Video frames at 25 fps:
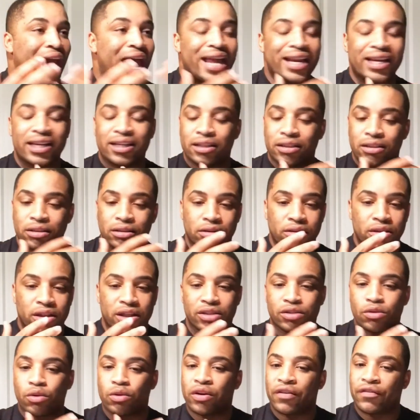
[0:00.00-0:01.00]
That
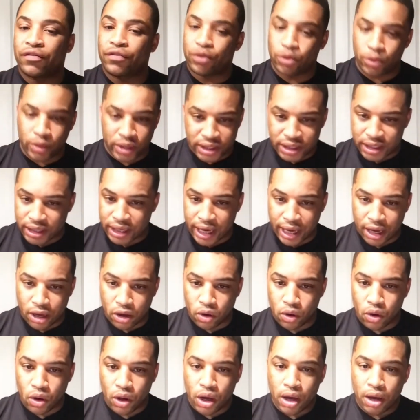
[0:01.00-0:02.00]
is on a fluid
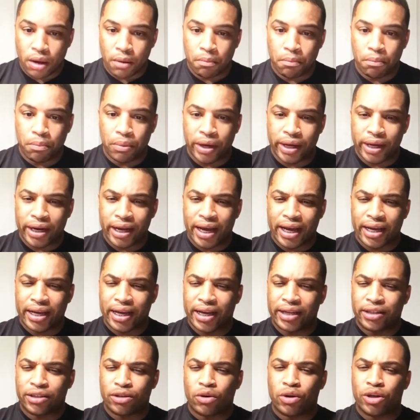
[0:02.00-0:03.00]
scale. But
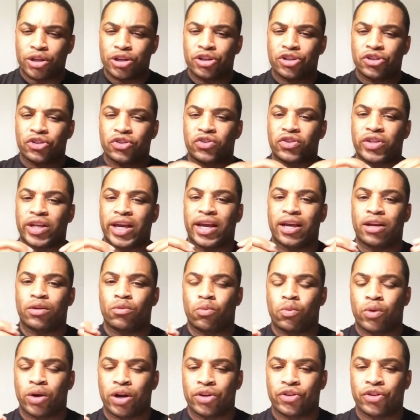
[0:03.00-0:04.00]
I don't
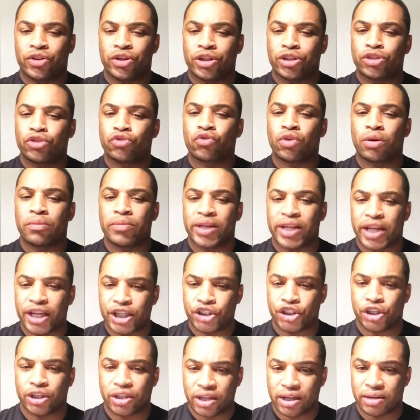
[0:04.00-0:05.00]
understand where the
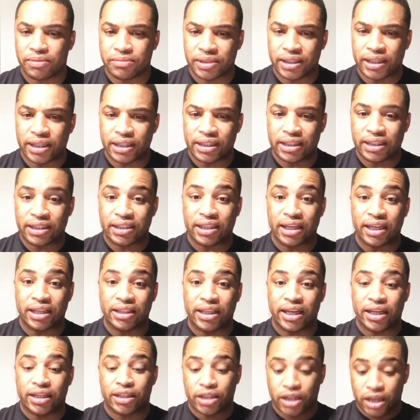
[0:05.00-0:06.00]
discrimination comes in to
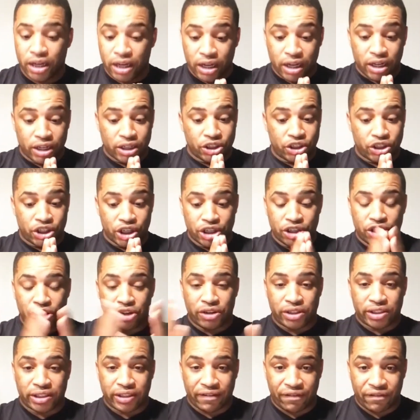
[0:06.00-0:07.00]
say that
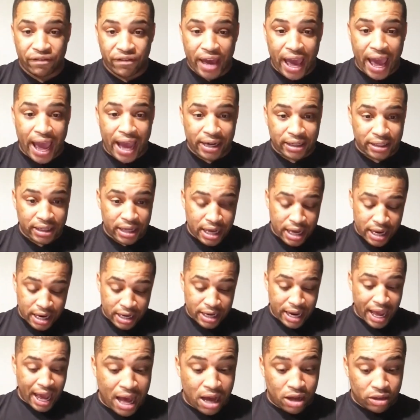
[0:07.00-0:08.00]
gender is a fact.
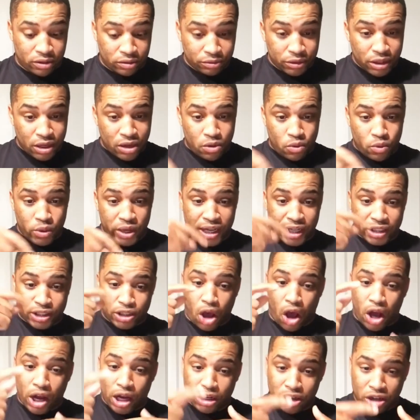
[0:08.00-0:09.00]
Now, we
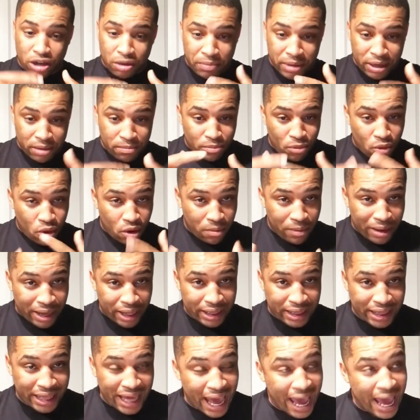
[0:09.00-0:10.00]
can talk a little bit more
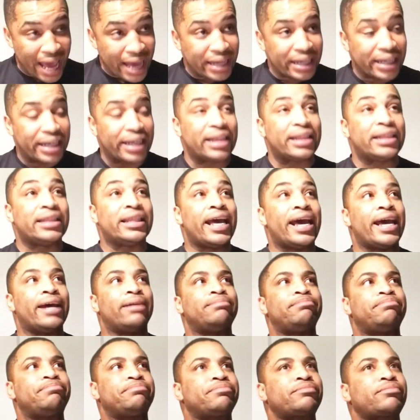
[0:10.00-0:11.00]
about that in
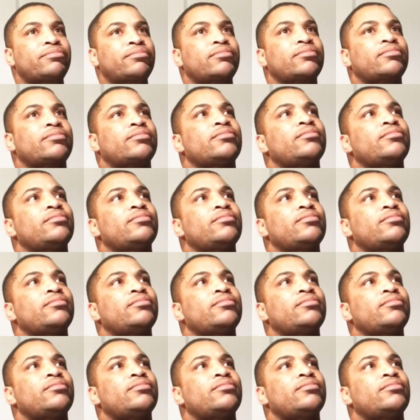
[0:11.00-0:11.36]
that